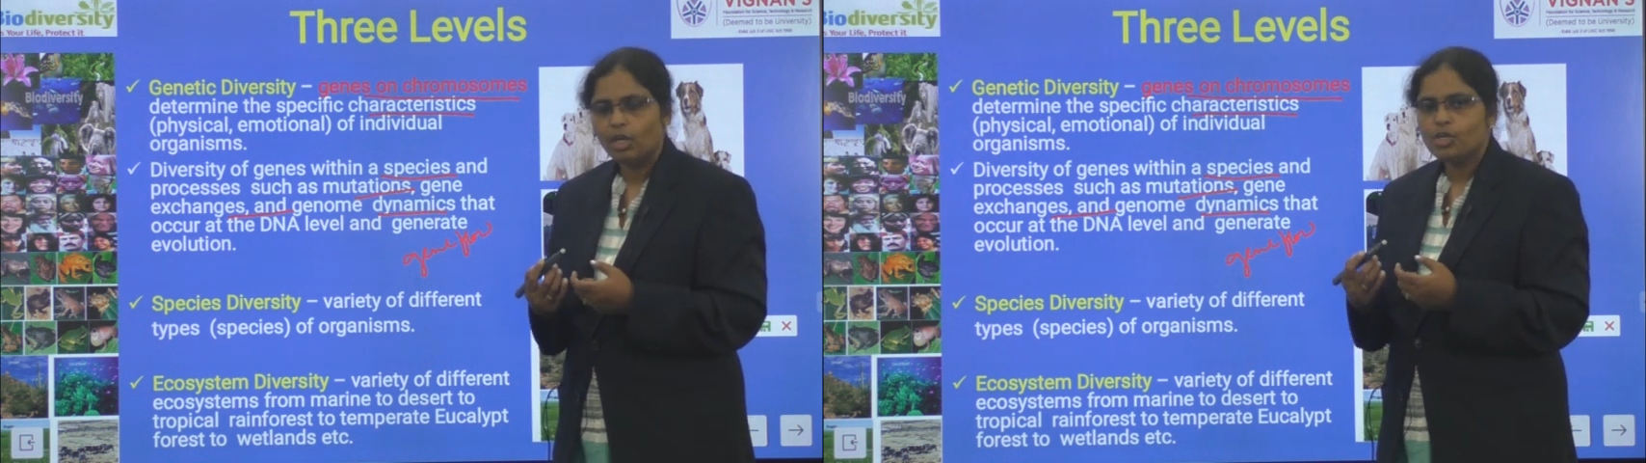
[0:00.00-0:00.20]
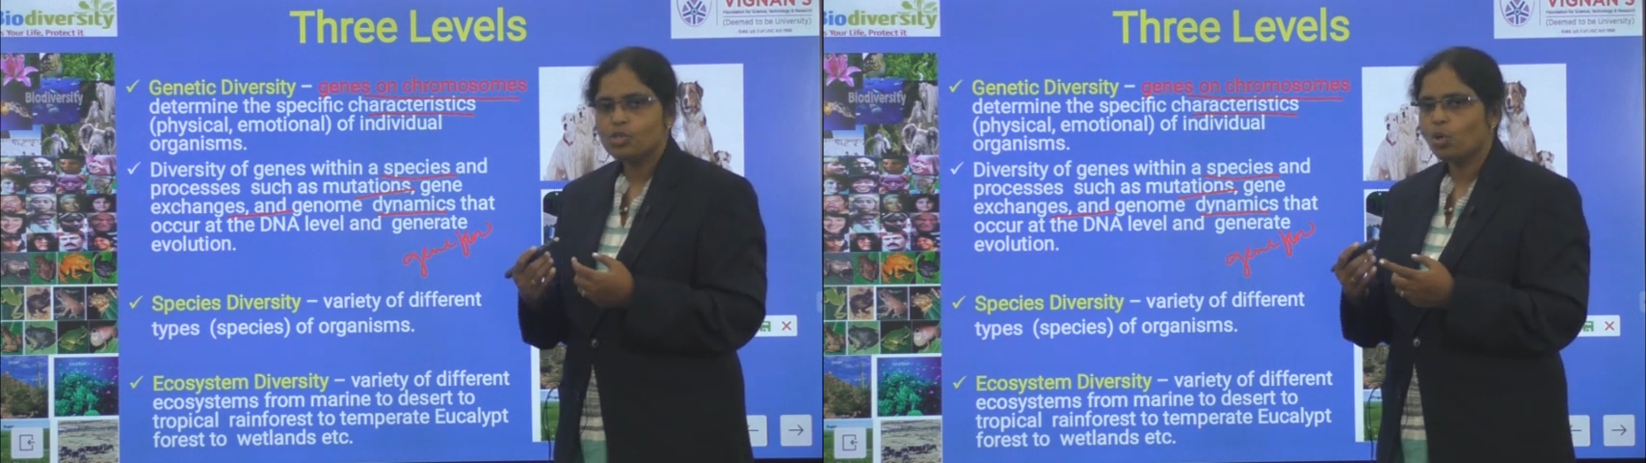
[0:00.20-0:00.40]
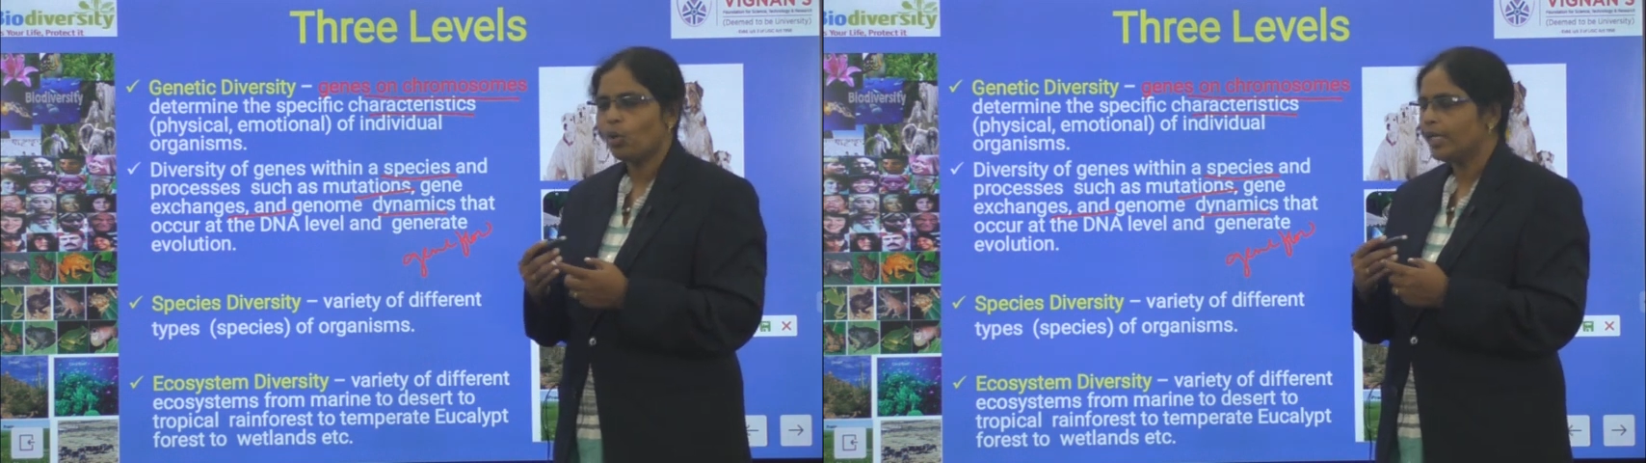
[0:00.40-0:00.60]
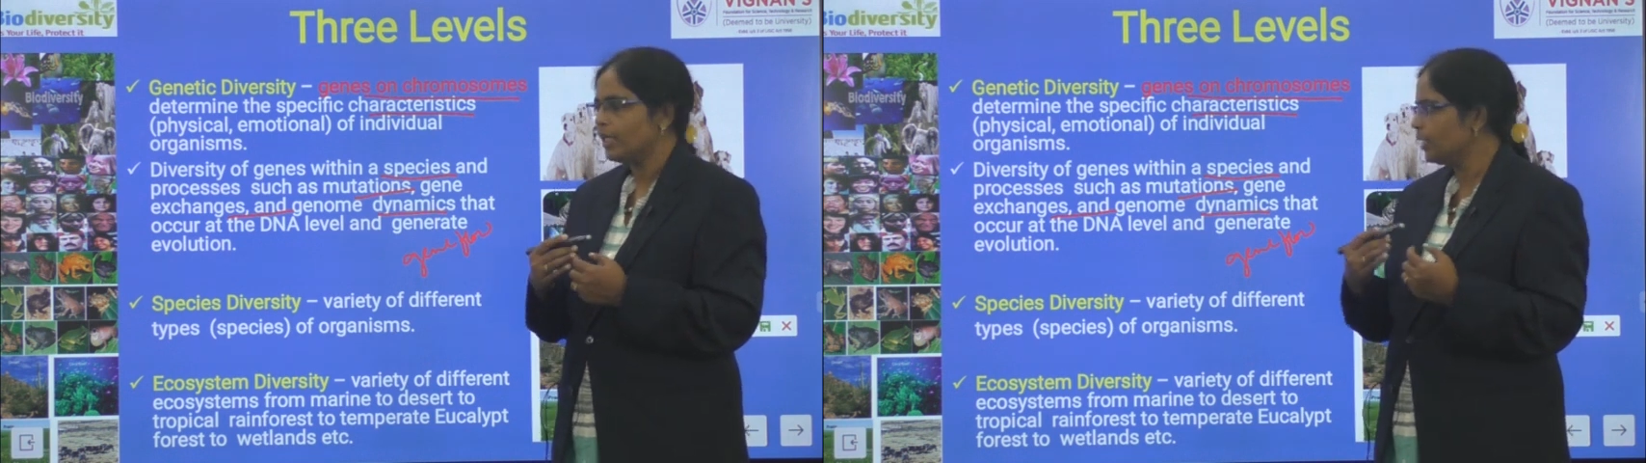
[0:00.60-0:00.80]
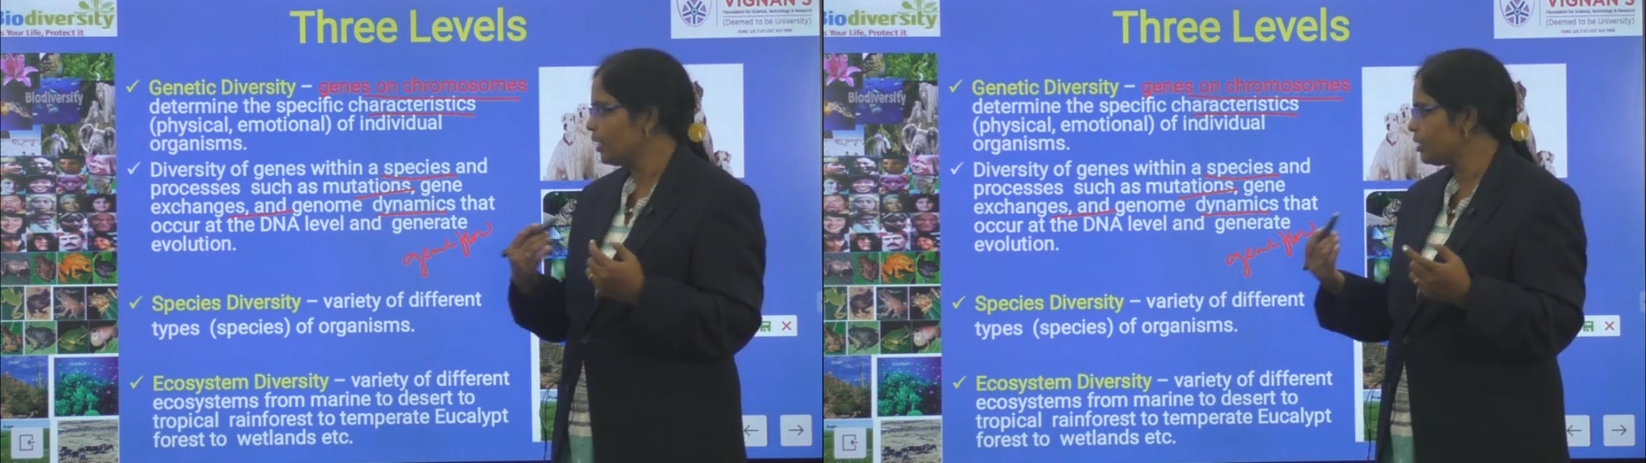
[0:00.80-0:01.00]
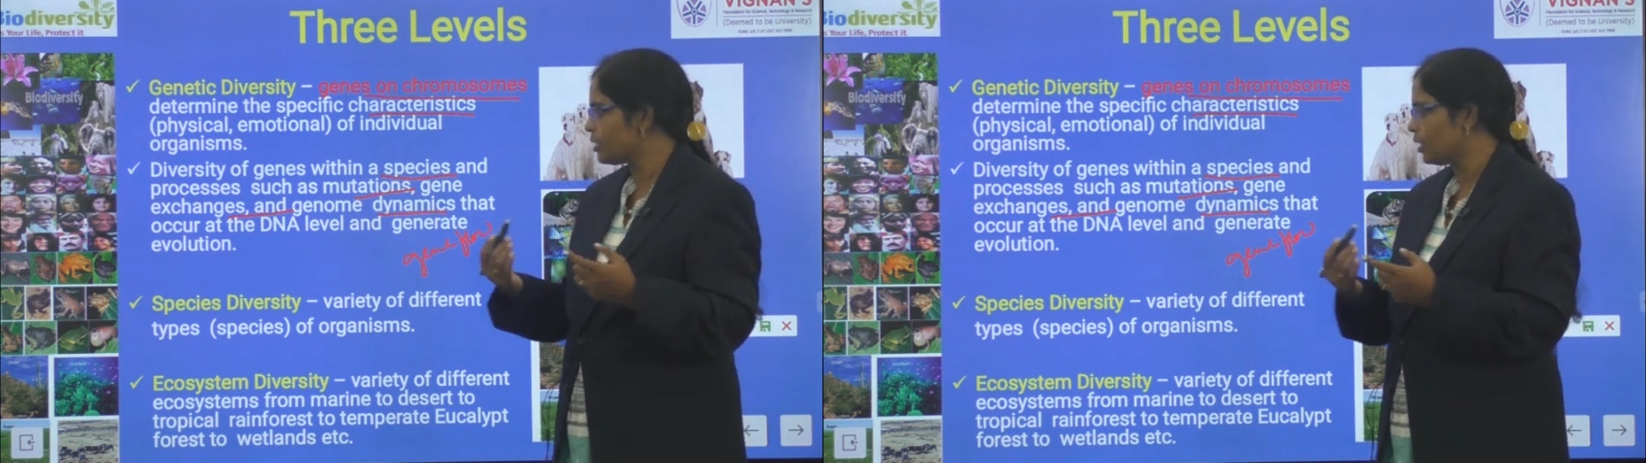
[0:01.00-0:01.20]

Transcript: So, in this